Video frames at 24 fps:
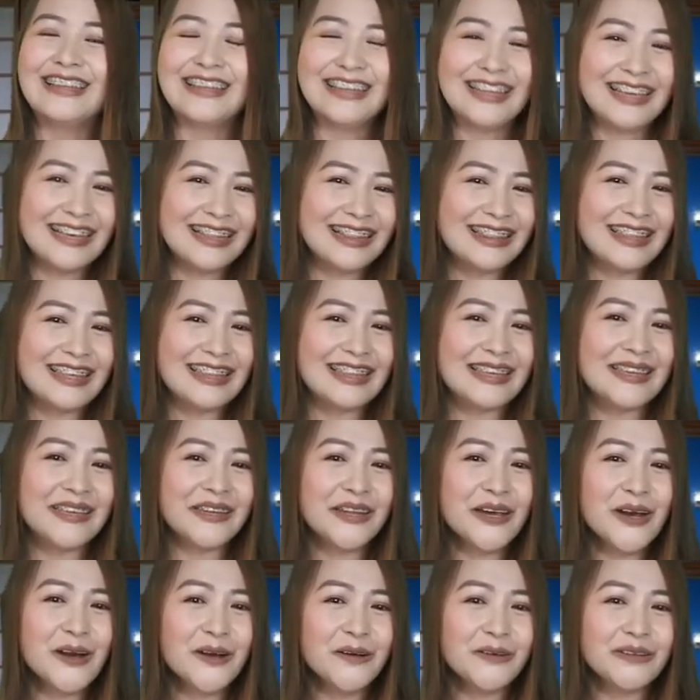Little did
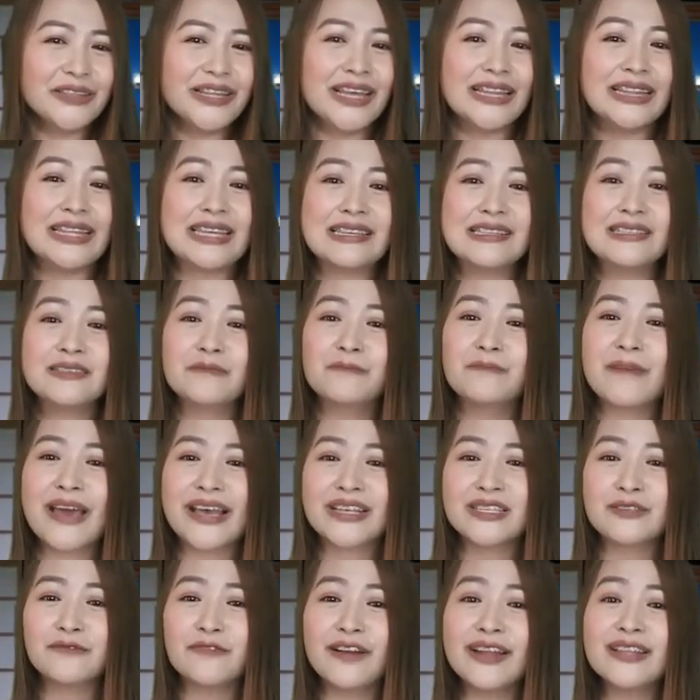he know that his
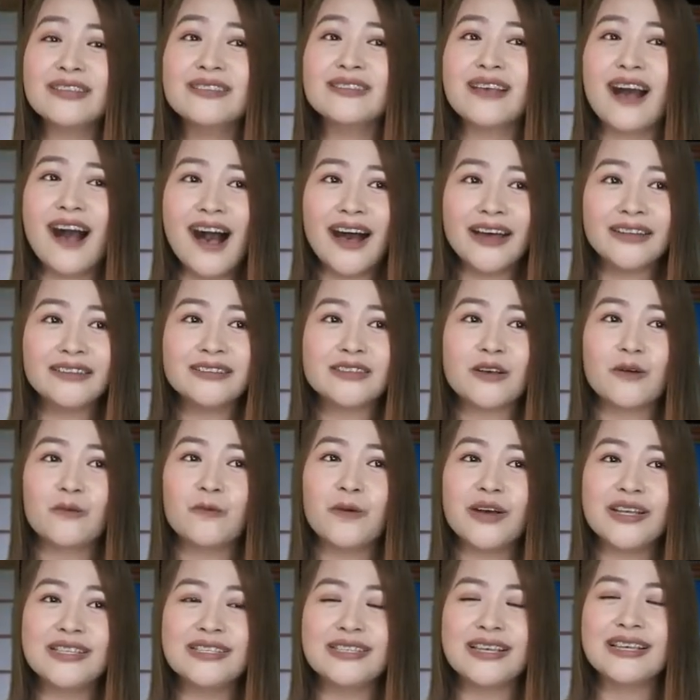best friend's aunt
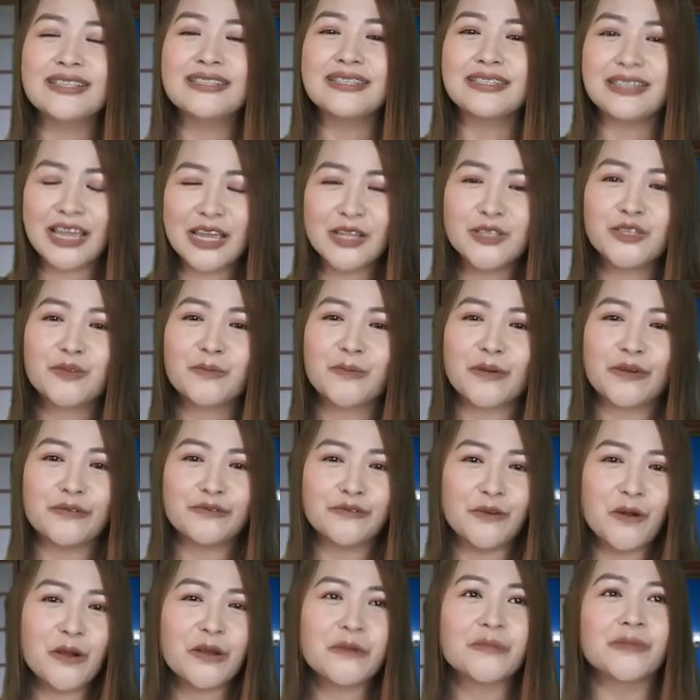was a stage
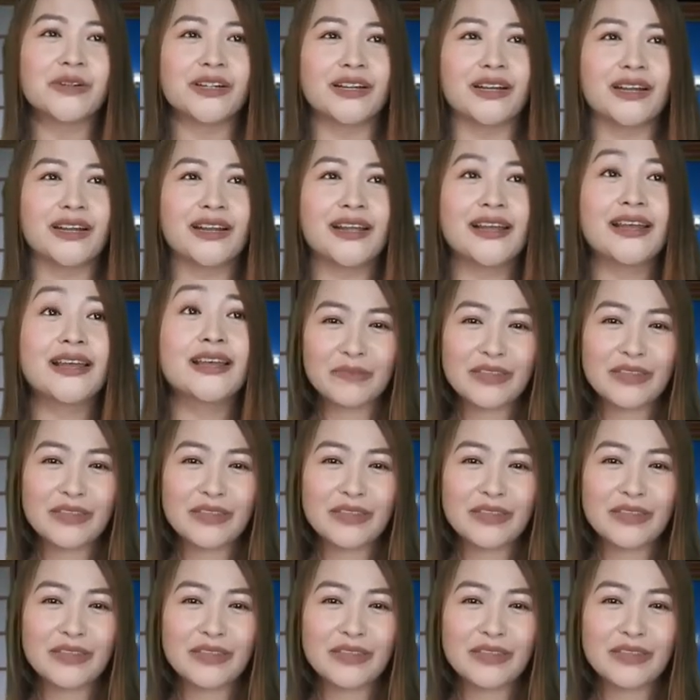performer.